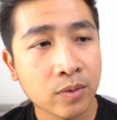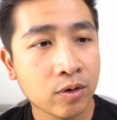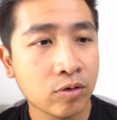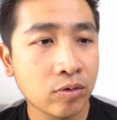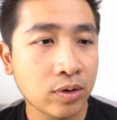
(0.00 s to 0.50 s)

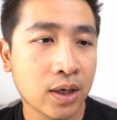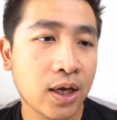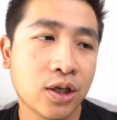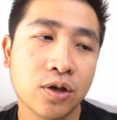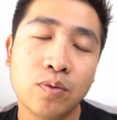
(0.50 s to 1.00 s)
So
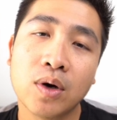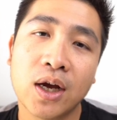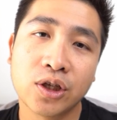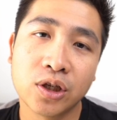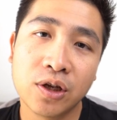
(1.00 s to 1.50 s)
the agent will
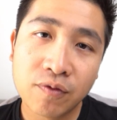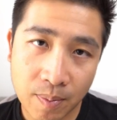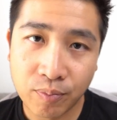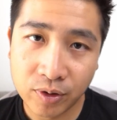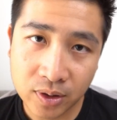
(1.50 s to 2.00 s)
actually
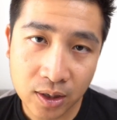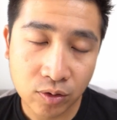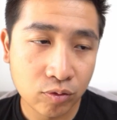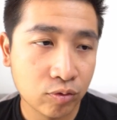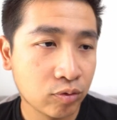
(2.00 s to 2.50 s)

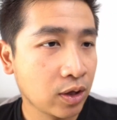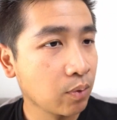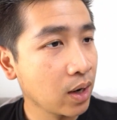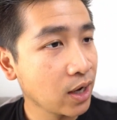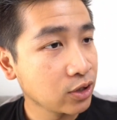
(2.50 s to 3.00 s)
represent you. They
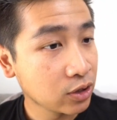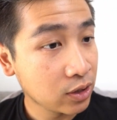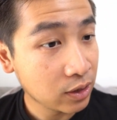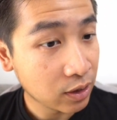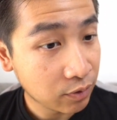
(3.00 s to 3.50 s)
will
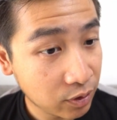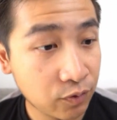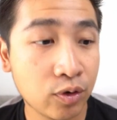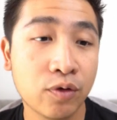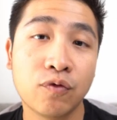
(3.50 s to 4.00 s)
actually
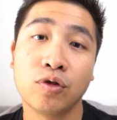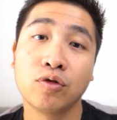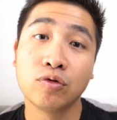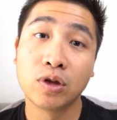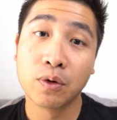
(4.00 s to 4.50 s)
arrange viewing for
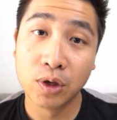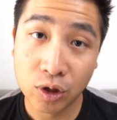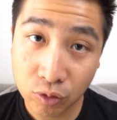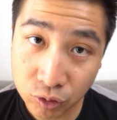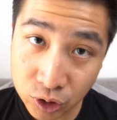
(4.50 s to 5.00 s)
you. They will
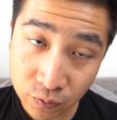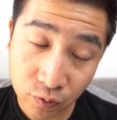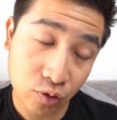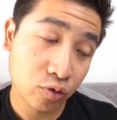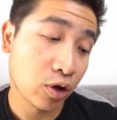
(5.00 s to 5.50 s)
negotiate
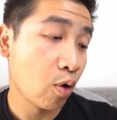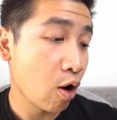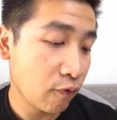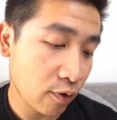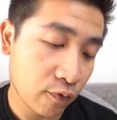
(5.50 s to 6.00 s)
for you. They will
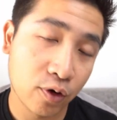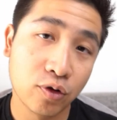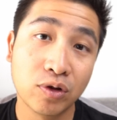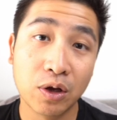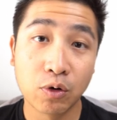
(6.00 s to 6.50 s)
offer for
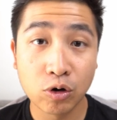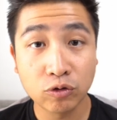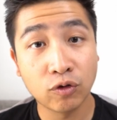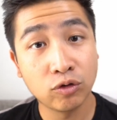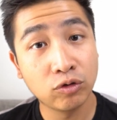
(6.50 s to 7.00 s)
you. They will
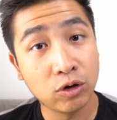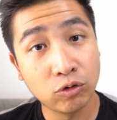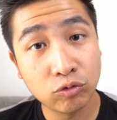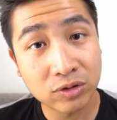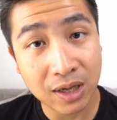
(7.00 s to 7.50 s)
close for you. They will
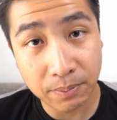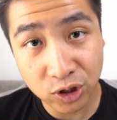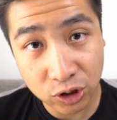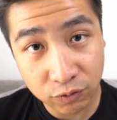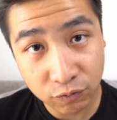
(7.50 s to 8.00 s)
do
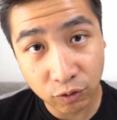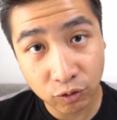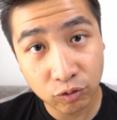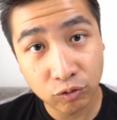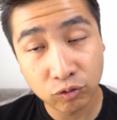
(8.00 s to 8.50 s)
submission for
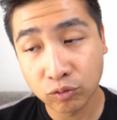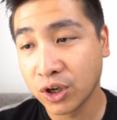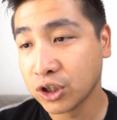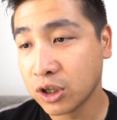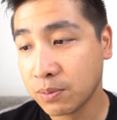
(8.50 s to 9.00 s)
you to
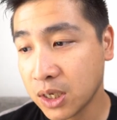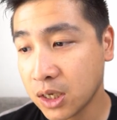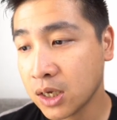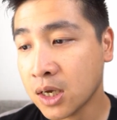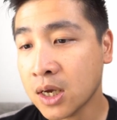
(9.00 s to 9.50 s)

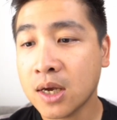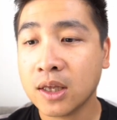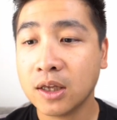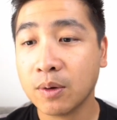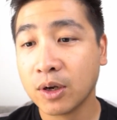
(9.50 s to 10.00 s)
HDB.
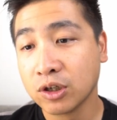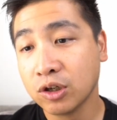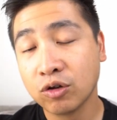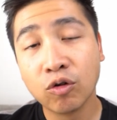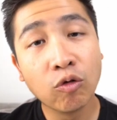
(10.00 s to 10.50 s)
They will
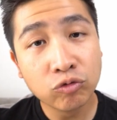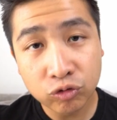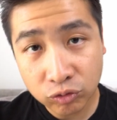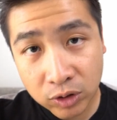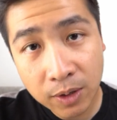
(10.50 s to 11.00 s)
actually go
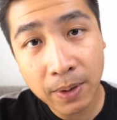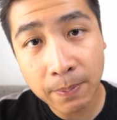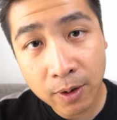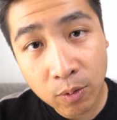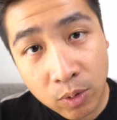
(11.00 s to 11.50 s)
through the
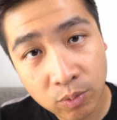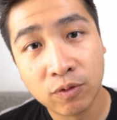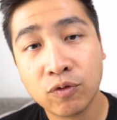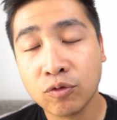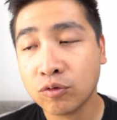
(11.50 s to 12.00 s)
paperwork
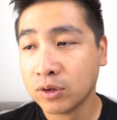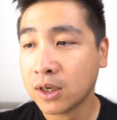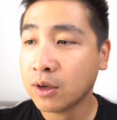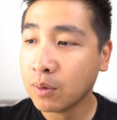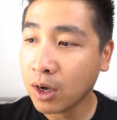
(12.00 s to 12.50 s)
with you.
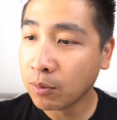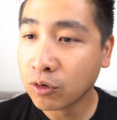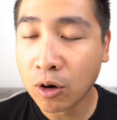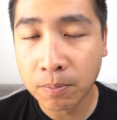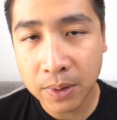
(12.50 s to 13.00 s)
Then they will help
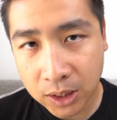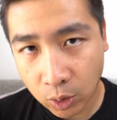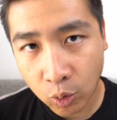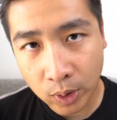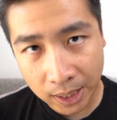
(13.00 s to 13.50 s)
you complete the
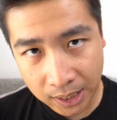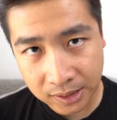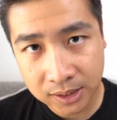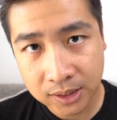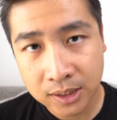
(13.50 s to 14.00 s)
whole
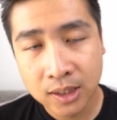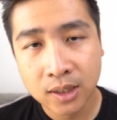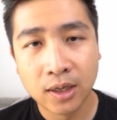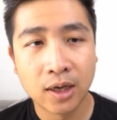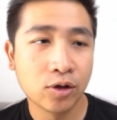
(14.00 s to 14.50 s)
case.
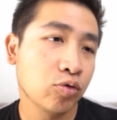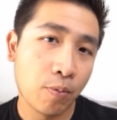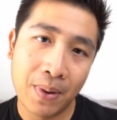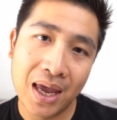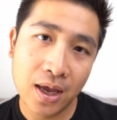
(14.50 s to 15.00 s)
Okay, so
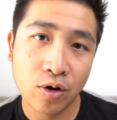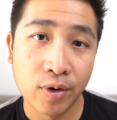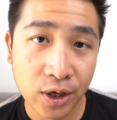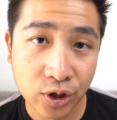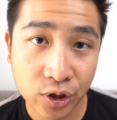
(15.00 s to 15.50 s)
you pay
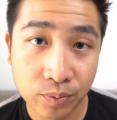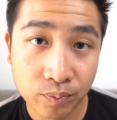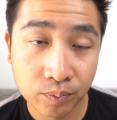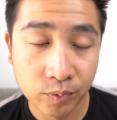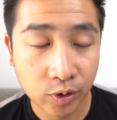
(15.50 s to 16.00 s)
your agent,
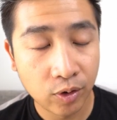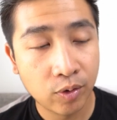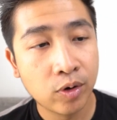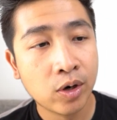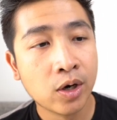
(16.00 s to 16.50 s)
you
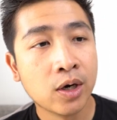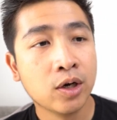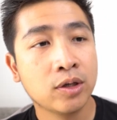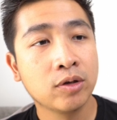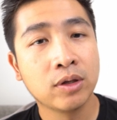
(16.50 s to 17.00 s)
know.
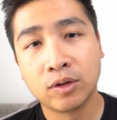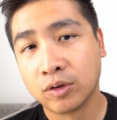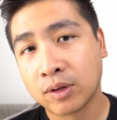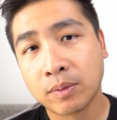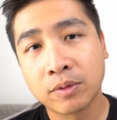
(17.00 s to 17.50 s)
So
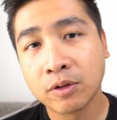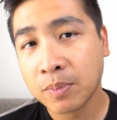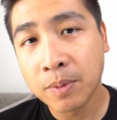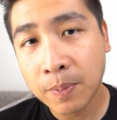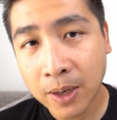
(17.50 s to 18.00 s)
sometimes
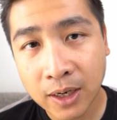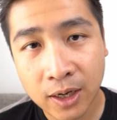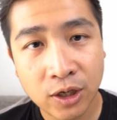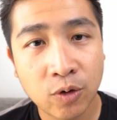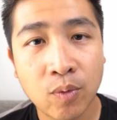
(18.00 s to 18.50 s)
people pay their
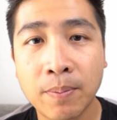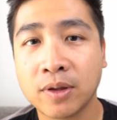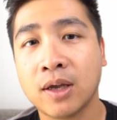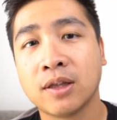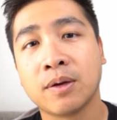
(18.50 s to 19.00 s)
agent
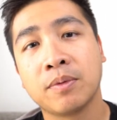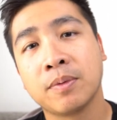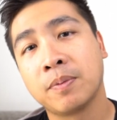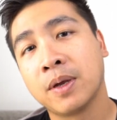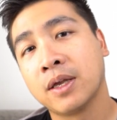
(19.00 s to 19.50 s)
1%. Some
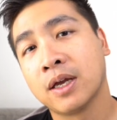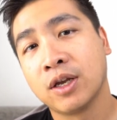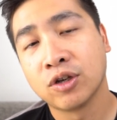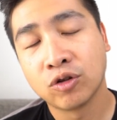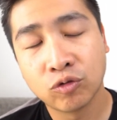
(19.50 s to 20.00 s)
people pay their
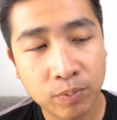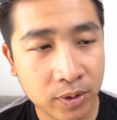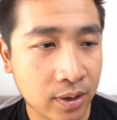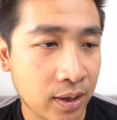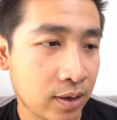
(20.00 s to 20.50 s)
agent
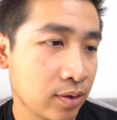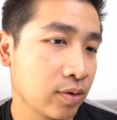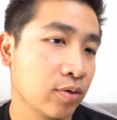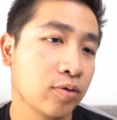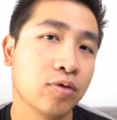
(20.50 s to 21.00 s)
2%.
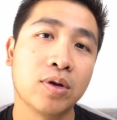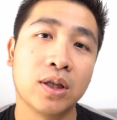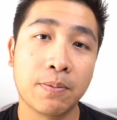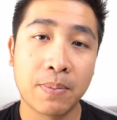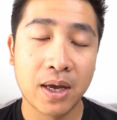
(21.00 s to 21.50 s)
You know, so
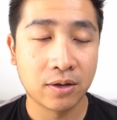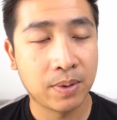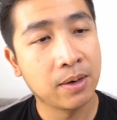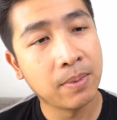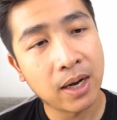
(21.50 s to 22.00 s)
it depends.
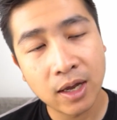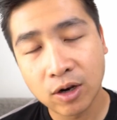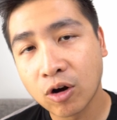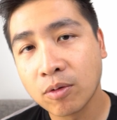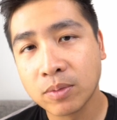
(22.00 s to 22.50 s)
But the market
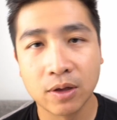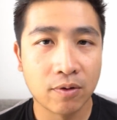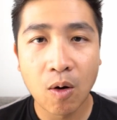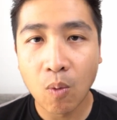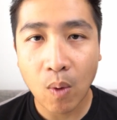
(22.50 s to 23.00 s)
norm is
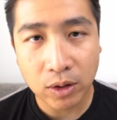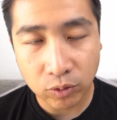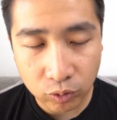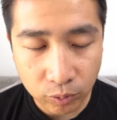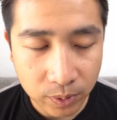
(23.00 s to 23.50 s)
around 1
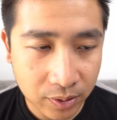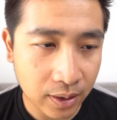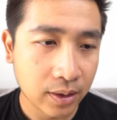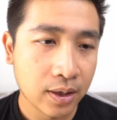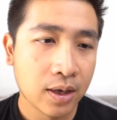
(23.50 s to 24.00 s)
to
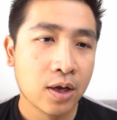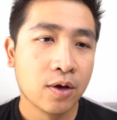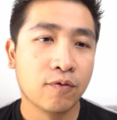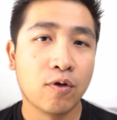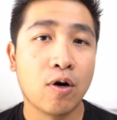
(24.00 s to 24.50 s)
2%
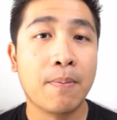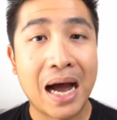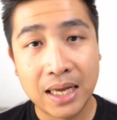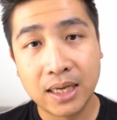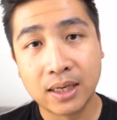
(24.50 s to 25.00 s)
for
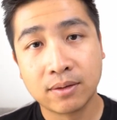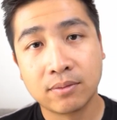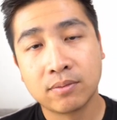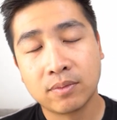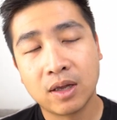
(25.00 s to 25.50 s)
buying.
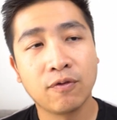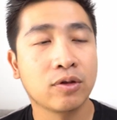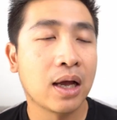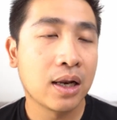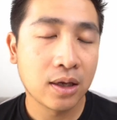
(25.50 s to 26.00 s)
Then for
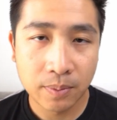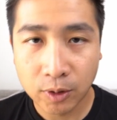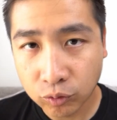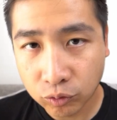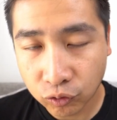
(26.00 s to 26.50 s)
selling, it's
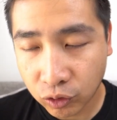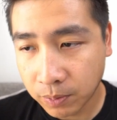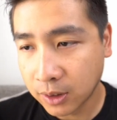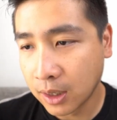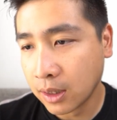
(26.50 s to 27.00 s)
about 2 to
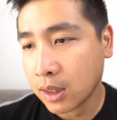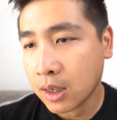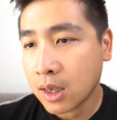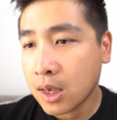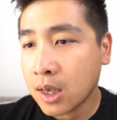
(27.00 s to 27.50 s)
3%.
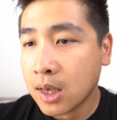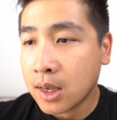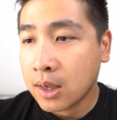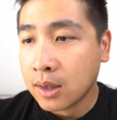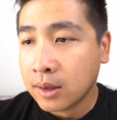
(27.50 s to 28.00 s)

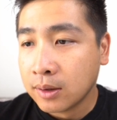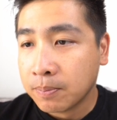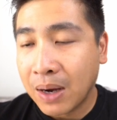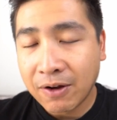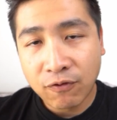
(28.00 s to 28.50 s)

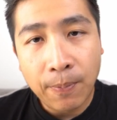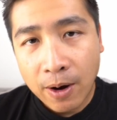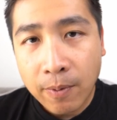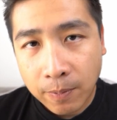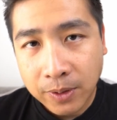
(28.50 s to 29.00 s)
But for
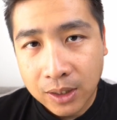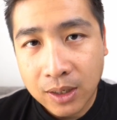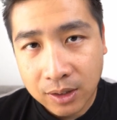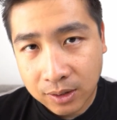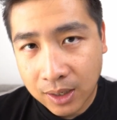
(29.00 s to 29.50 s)
private
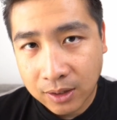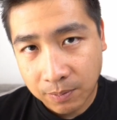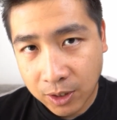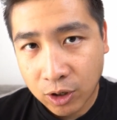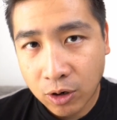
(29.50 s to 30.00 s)
property, it gets
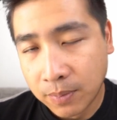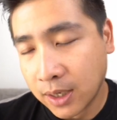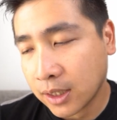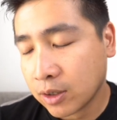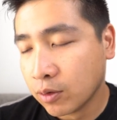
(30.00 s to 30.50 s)
a bit
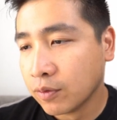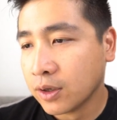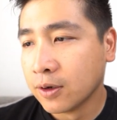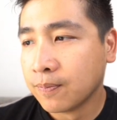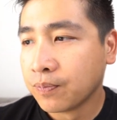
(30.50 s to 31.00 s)
complicated over
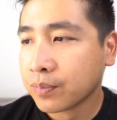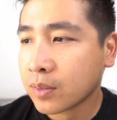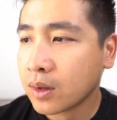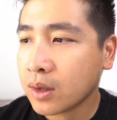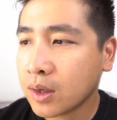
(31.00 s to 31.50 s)
here.
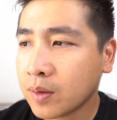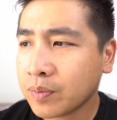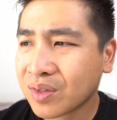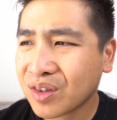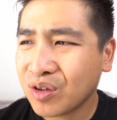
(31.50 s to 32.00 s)

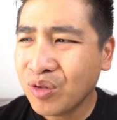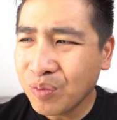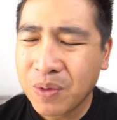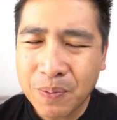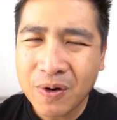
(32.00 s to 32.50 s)
You know,
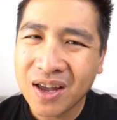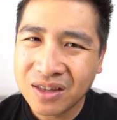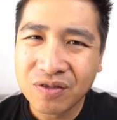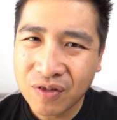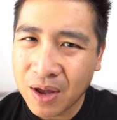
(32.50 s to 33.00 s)
people has
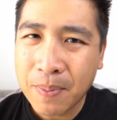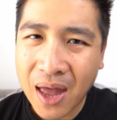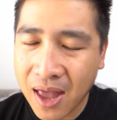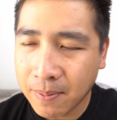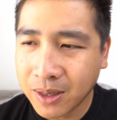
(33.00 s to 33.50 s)
this very
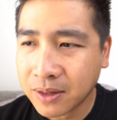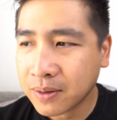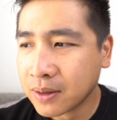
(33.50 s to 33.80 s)
bad habit,